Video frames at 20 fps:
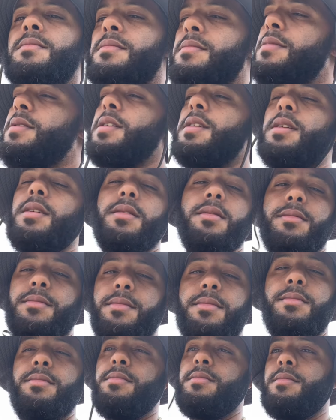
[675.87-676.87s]
then
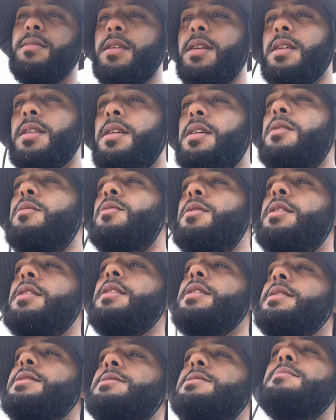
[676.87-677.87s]
it is what it
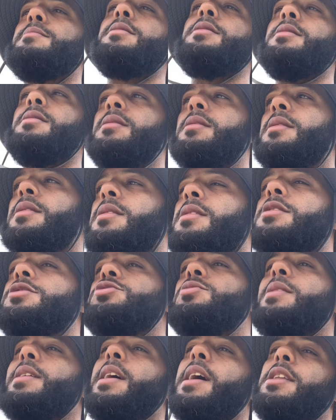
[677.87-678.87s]
is to me, because
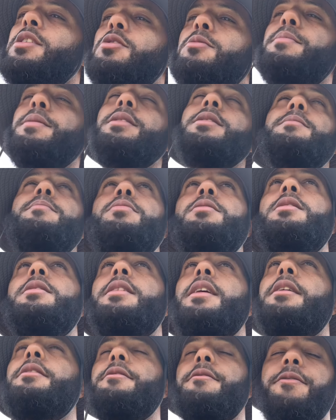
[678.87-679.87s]
you ain't got no business pulling
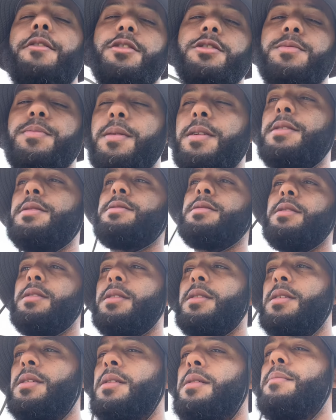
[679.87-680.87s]
out in the first place.
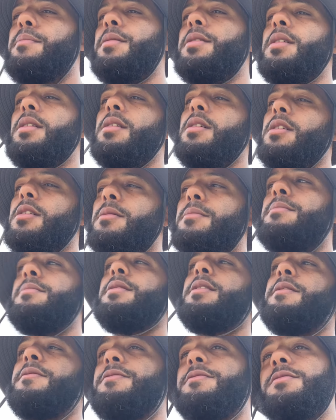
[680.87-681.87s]
But
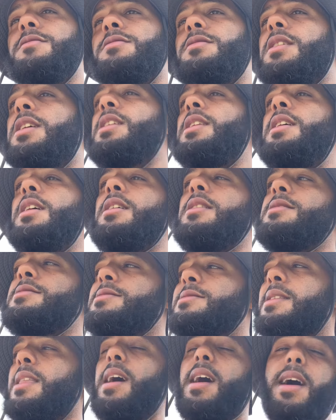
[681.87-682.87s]
if Kenny Ellis
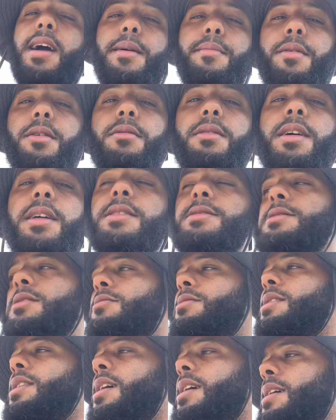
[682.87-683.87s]
is lying, bro, let us know
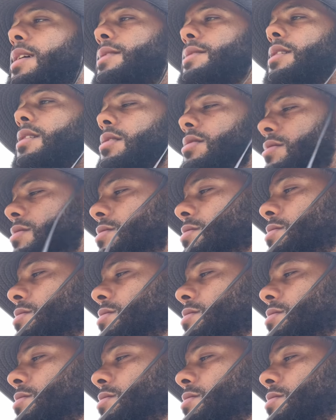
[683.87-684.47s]
he lying, dog.